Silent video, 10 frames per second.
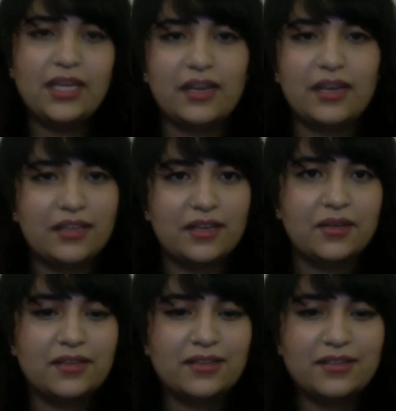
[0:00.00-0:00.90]
I think
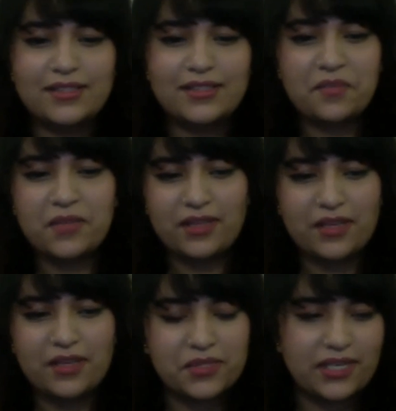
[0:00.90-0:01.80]
something
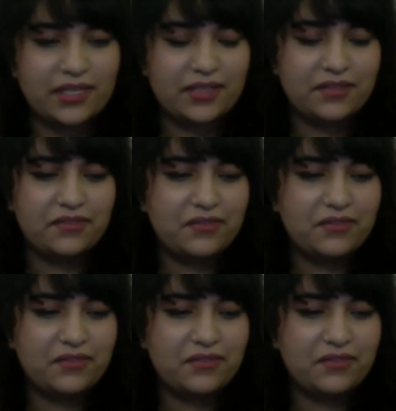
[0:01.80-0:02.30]
that was kind of